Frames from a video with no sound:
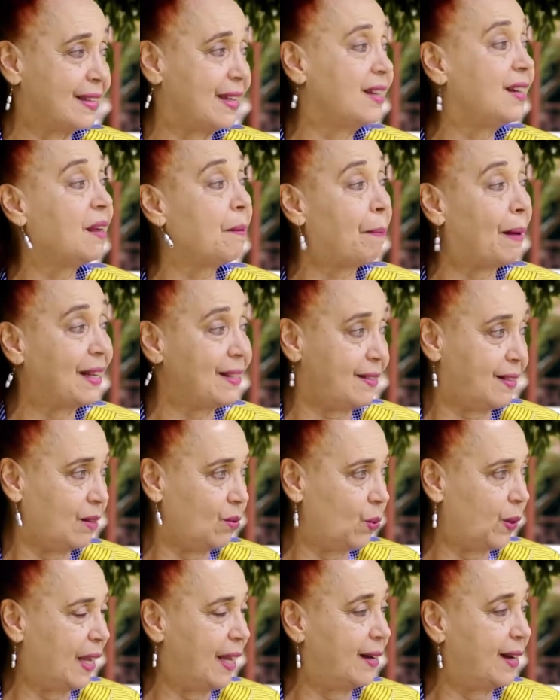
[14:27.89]
Then he passed
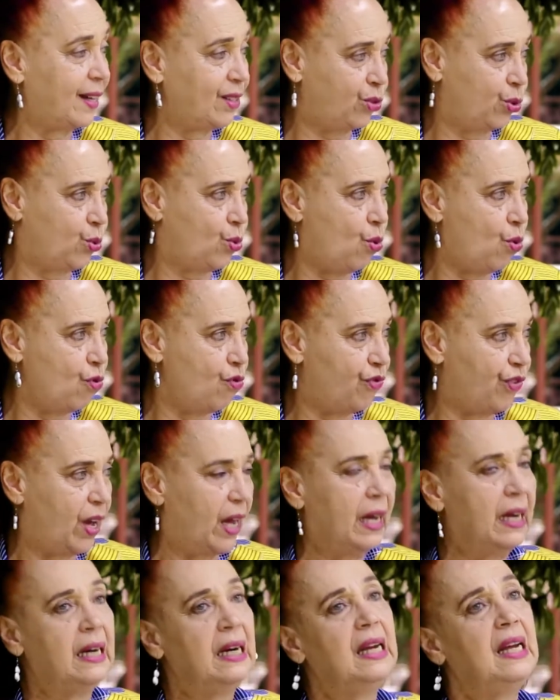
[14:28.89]
away and I took
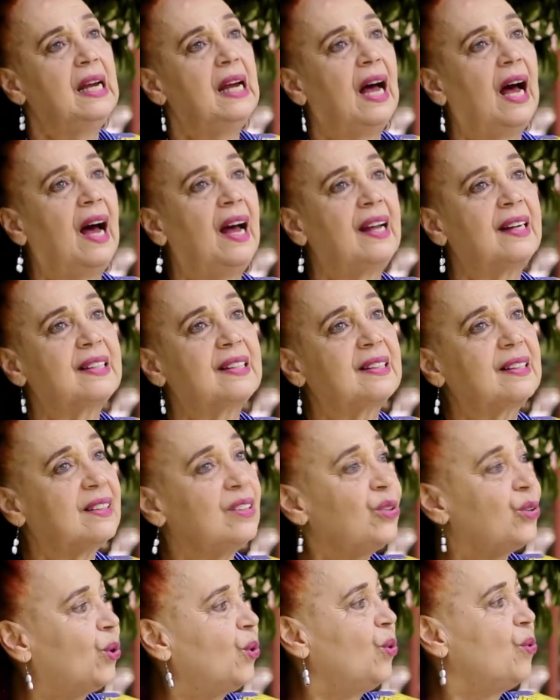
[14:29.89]
over. And,
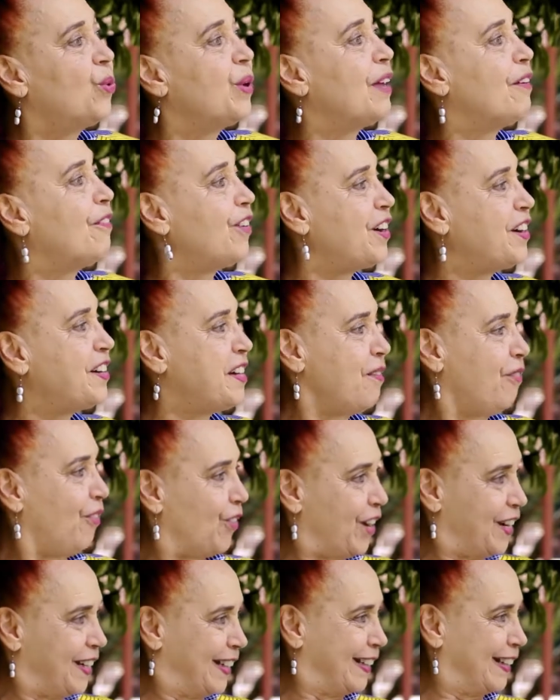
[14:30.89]
we are very
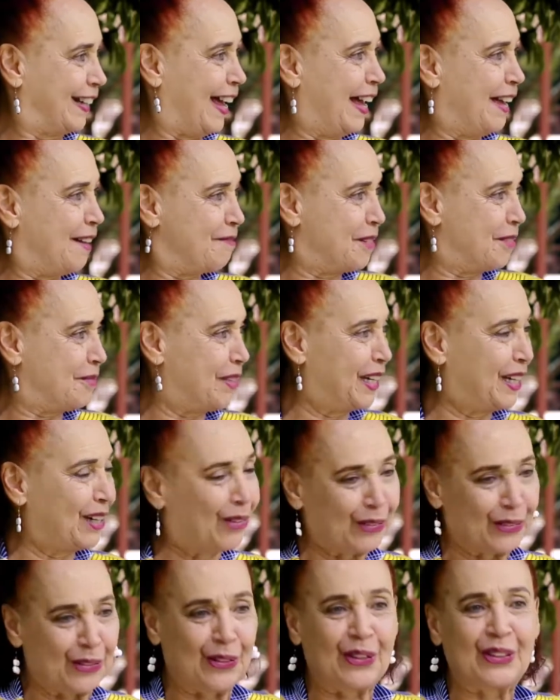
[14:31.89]
different. I'm a
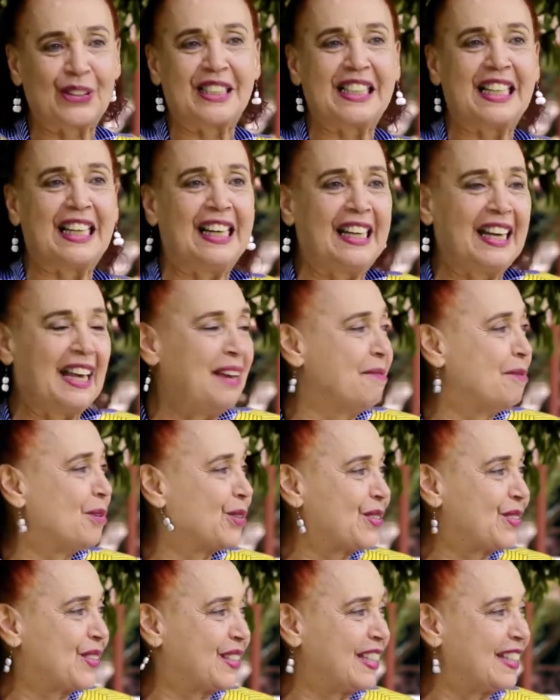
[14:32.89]
medical doctor.
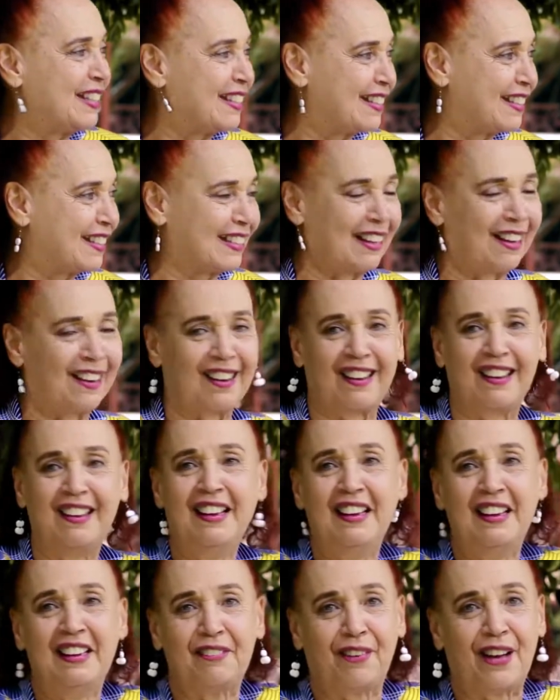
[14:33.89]
Amos is a
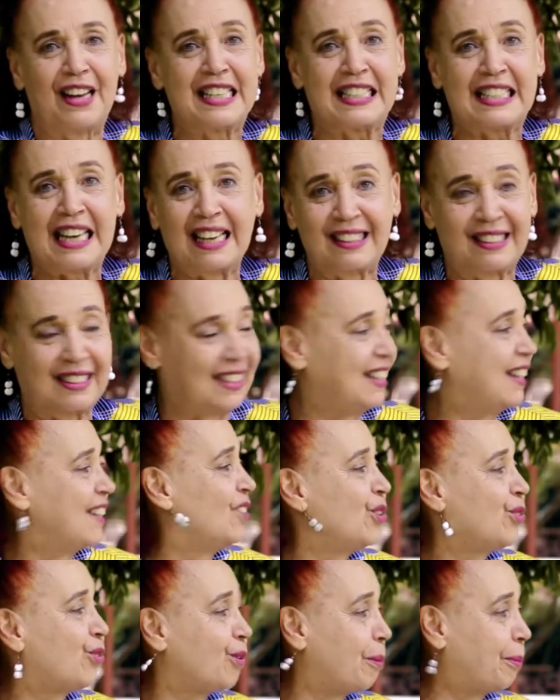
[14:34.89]
fantastic
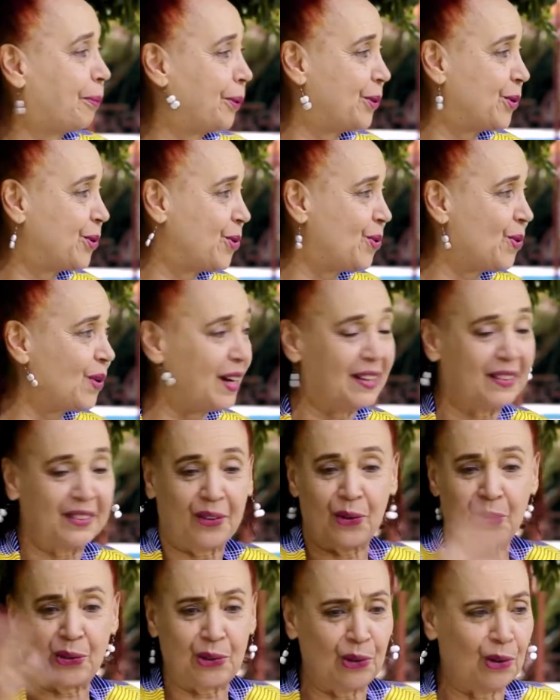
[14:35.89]
entrepreneur,
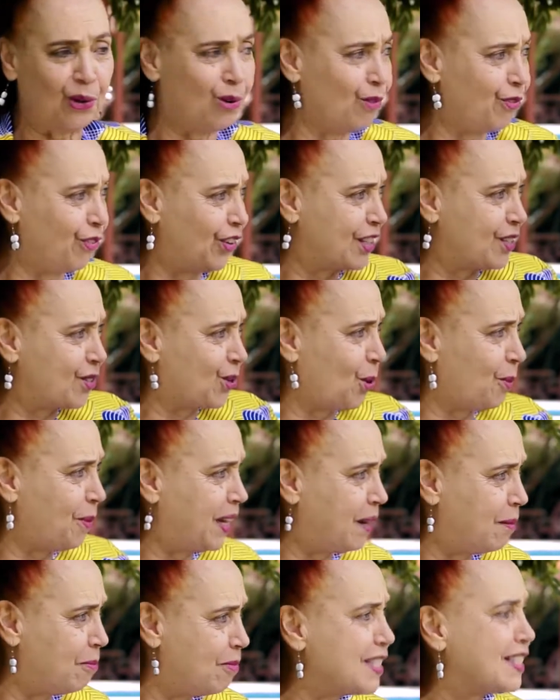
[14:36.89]
hot loaf and so
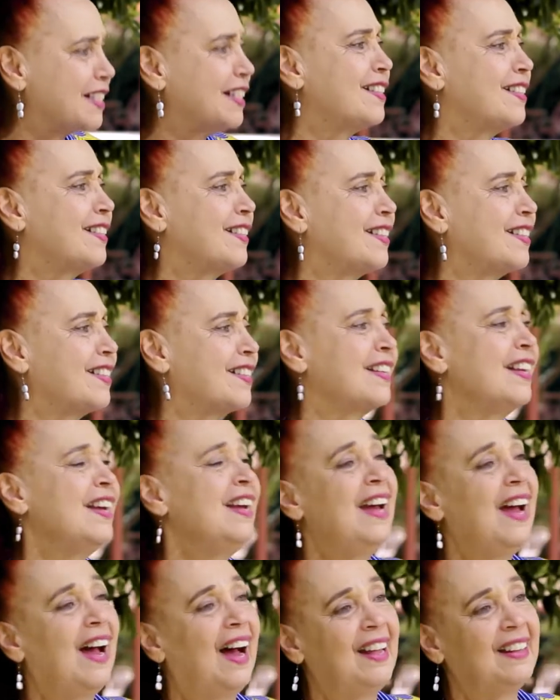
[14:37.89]
many businesses.
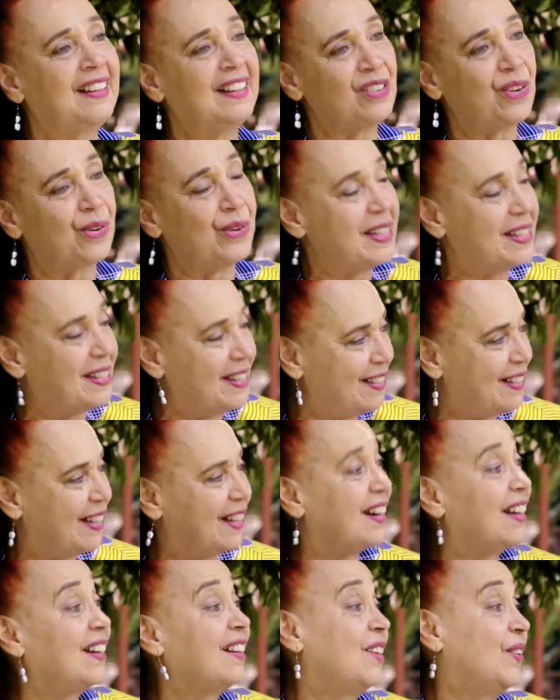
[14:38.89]
And then Chris is
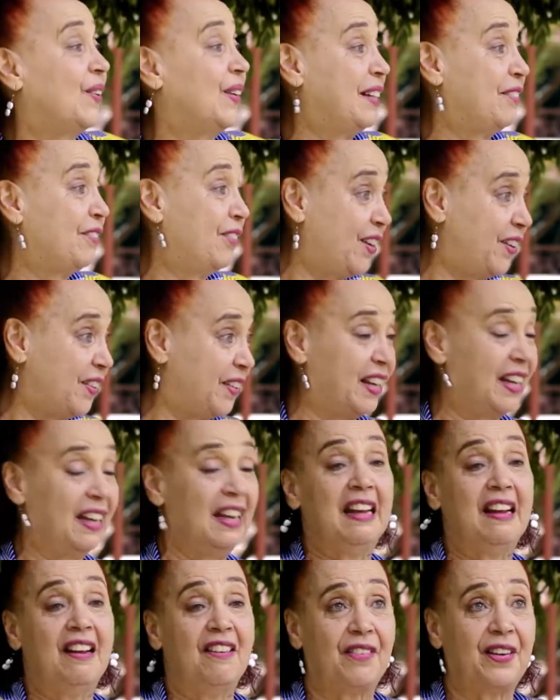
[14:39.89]
another one, very,
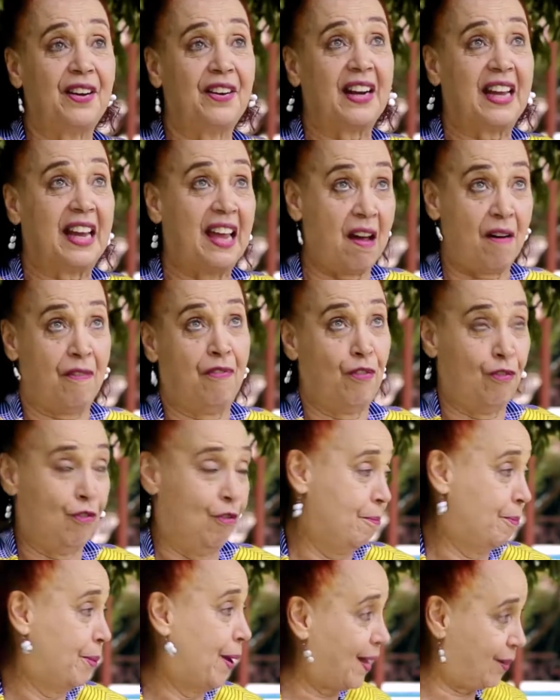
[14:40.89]
very careful
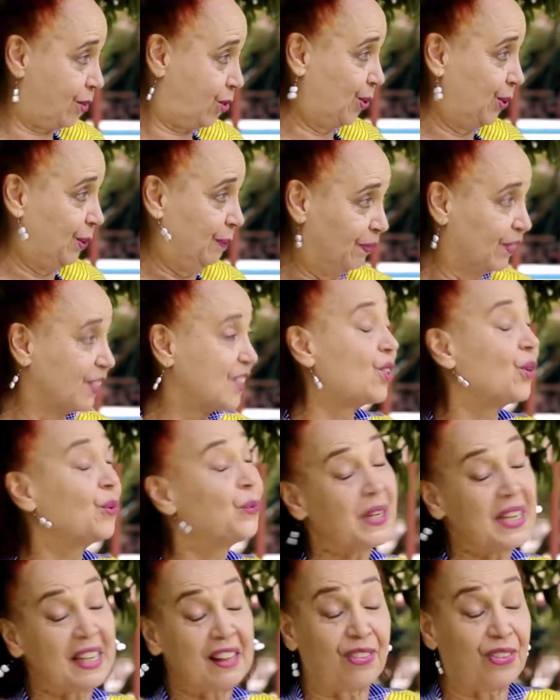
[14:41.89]
person. So
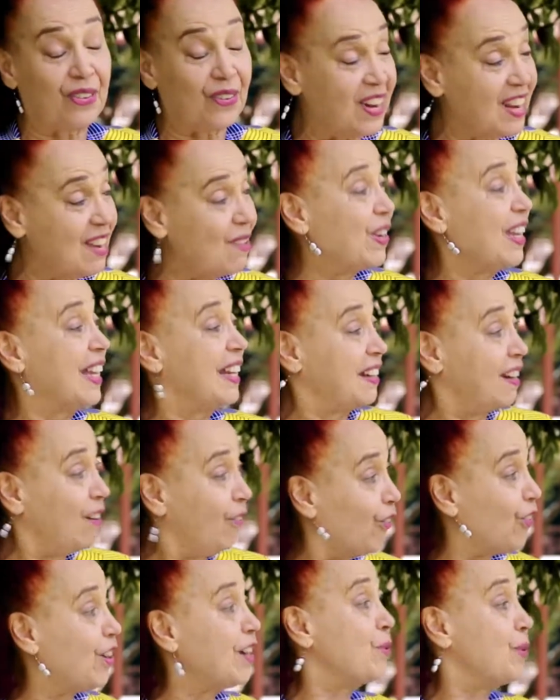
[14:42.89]
we are 3, we are
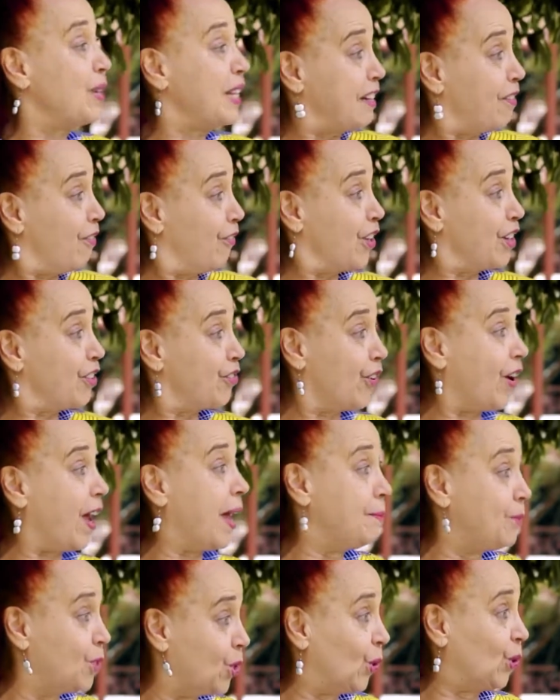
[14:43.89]
different
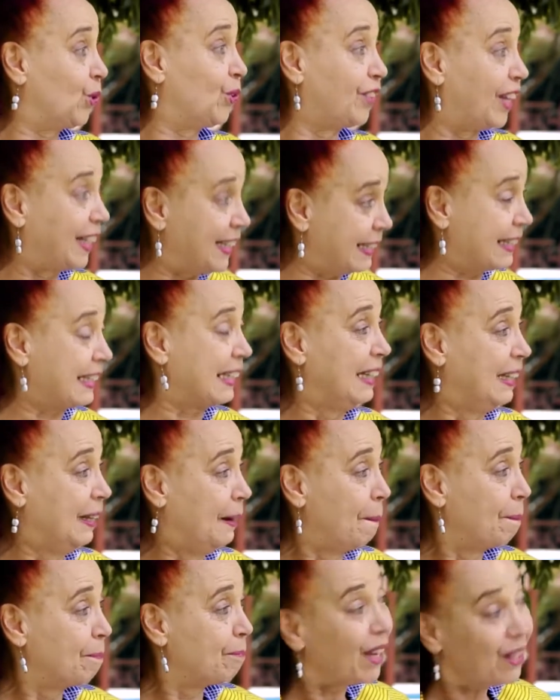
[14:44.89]
tribes, all of us.
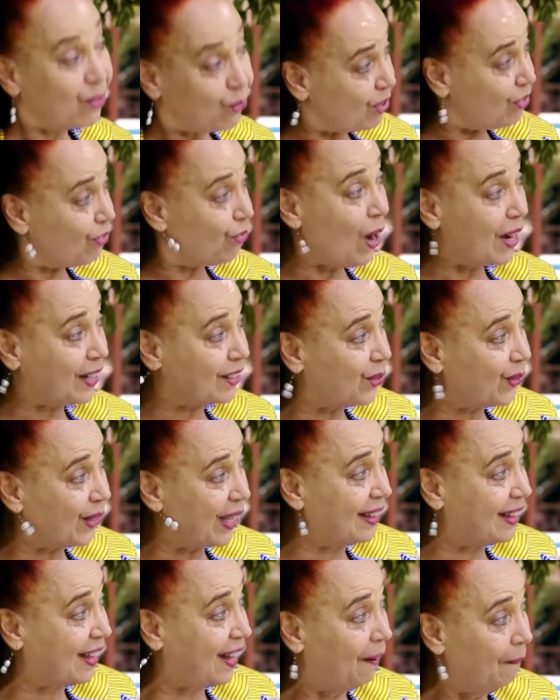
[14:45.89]
But we've worked
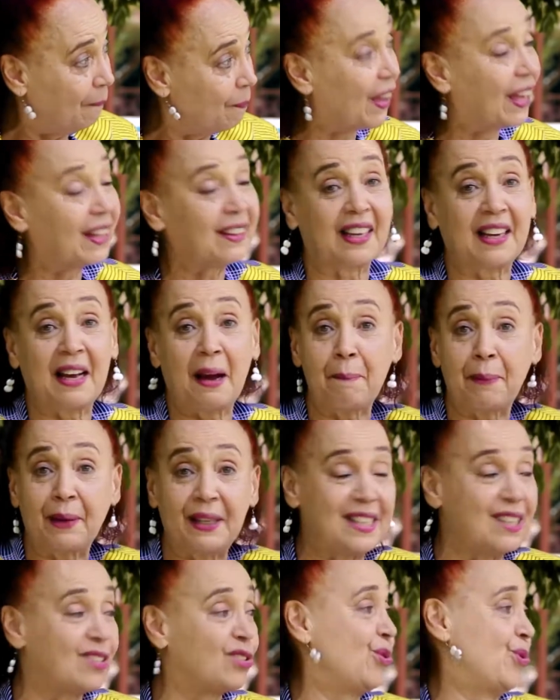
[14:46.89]
together and the
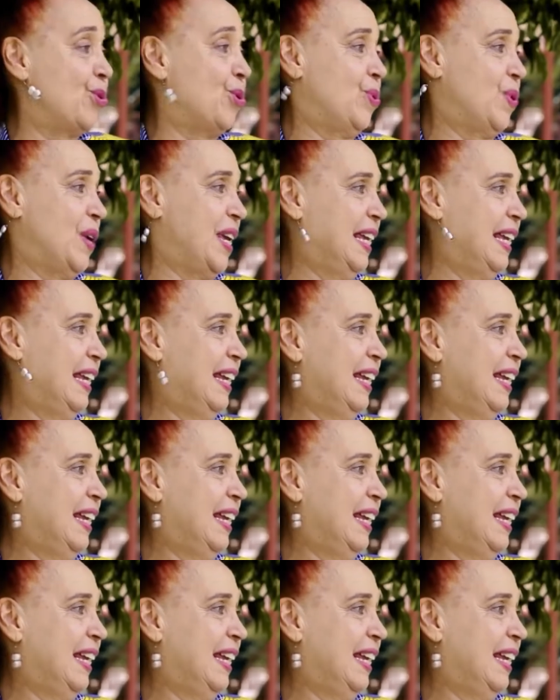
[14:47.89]
company is growing.